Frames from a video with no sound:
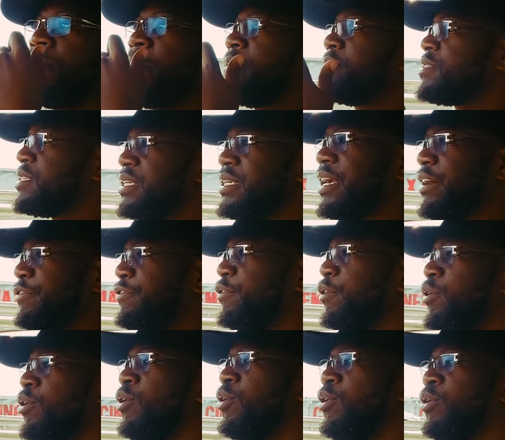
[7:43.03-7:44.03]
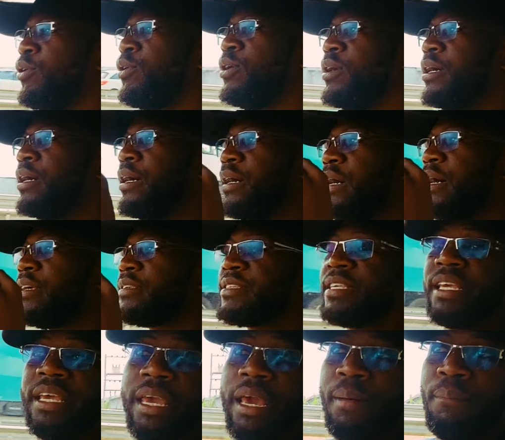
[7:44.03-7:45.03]
CFO,
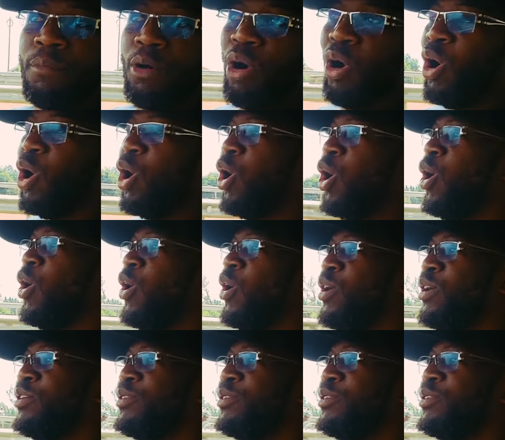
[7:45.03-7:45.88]
CMO, or